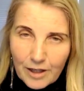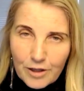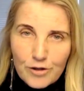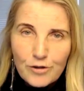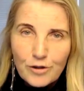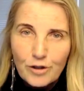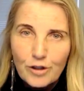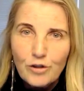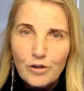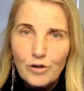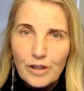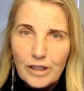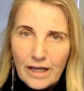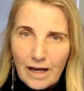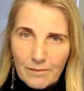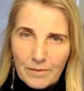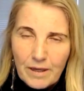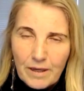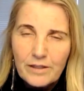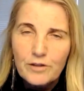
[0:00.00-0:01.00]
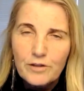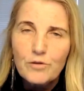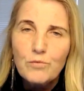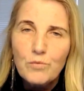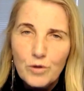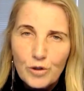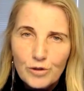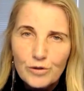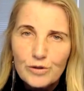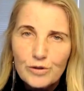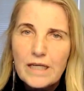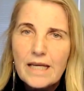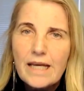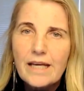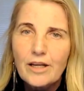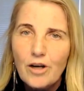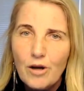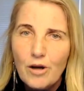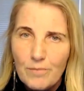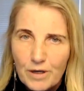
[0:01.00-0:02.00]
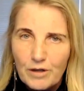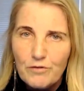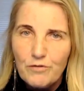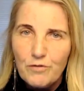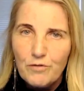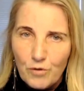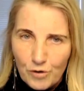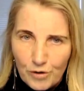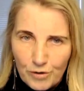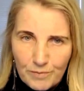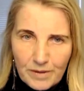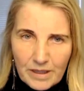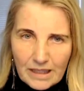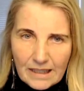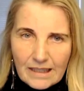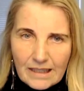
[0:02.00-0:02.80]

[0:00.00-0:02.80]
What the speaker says: you can look it up under the World Economic Forum,